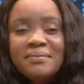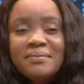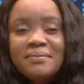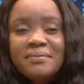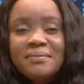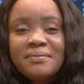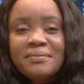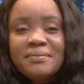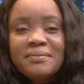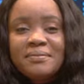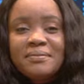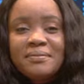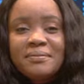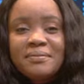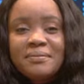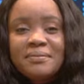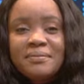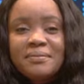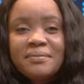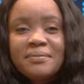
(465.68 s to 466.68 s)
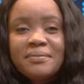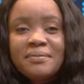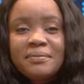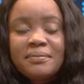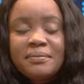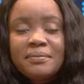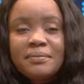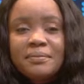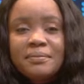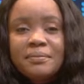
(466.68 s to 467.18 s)

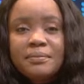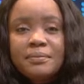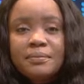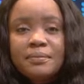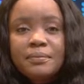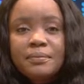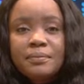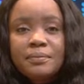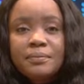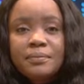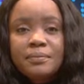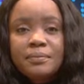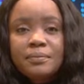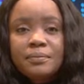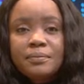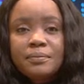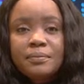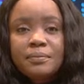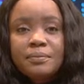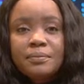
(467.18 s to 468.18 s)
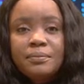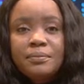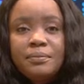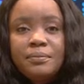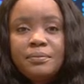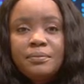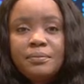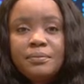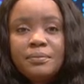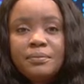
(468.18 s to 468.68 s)

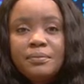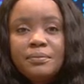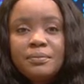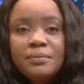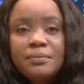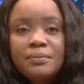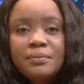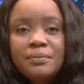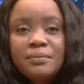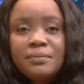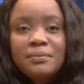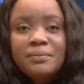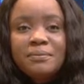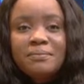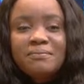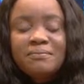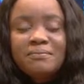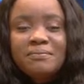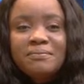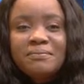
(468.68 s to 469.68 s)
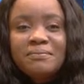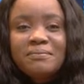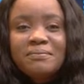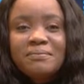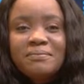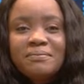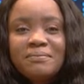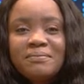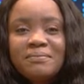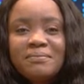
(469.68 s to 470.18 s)

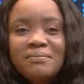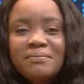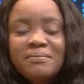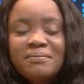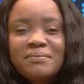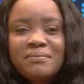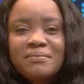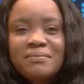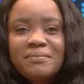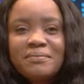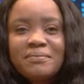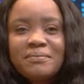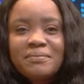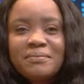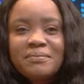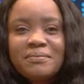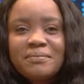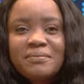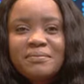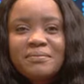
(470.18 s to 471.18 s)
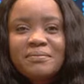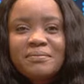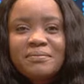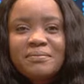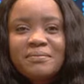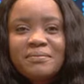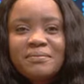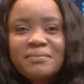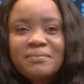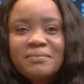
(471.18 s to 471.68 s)

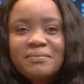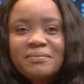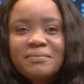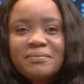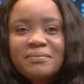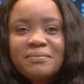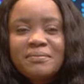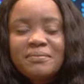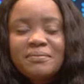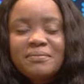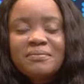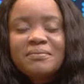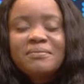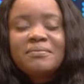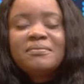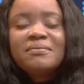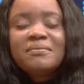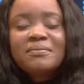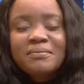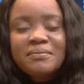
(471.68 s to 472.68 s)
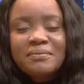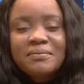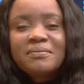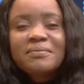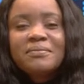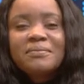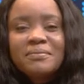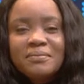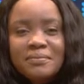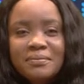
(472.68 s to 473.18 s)

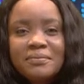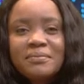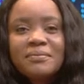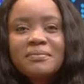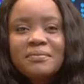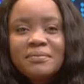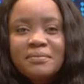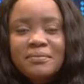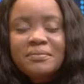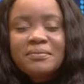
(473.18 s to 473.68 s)
The person shown says nothing.